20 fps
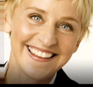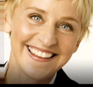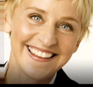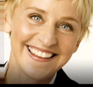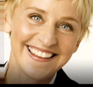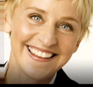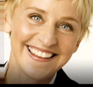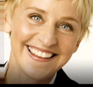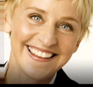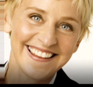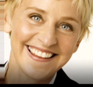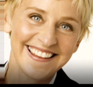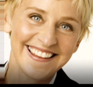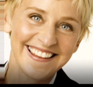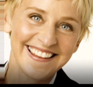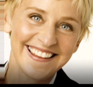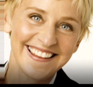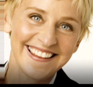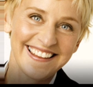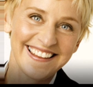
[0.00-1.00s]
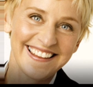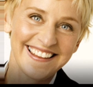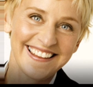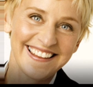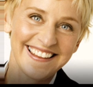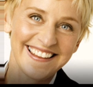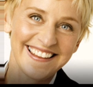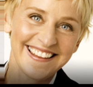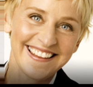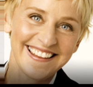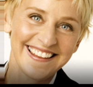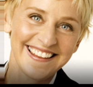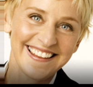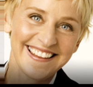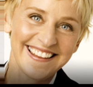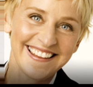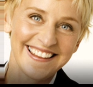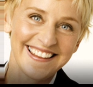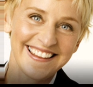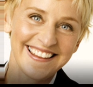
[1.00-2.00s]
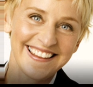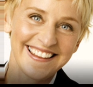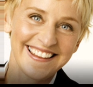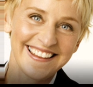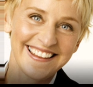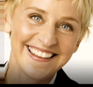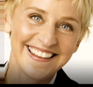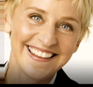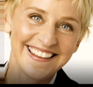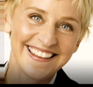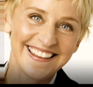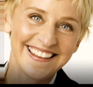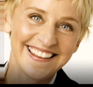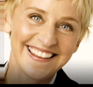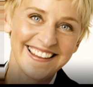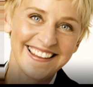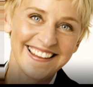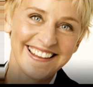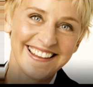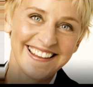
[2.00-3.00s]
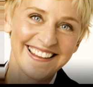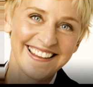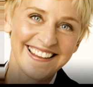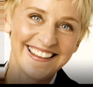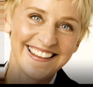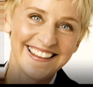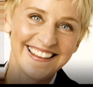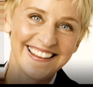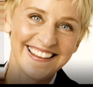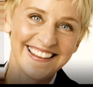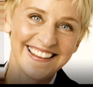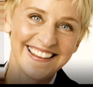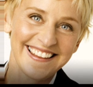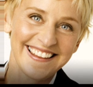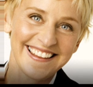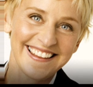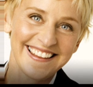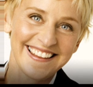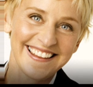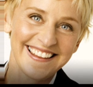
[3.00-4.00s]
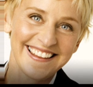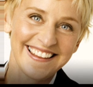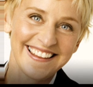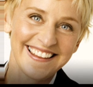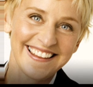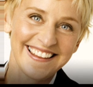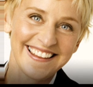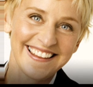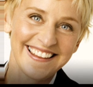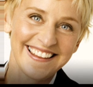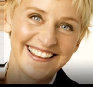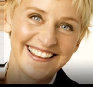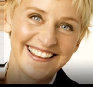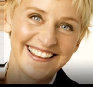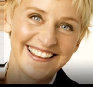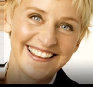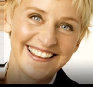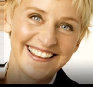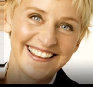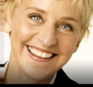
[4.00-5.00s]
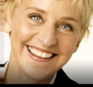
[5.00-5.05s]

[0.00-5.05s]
(no lip movement)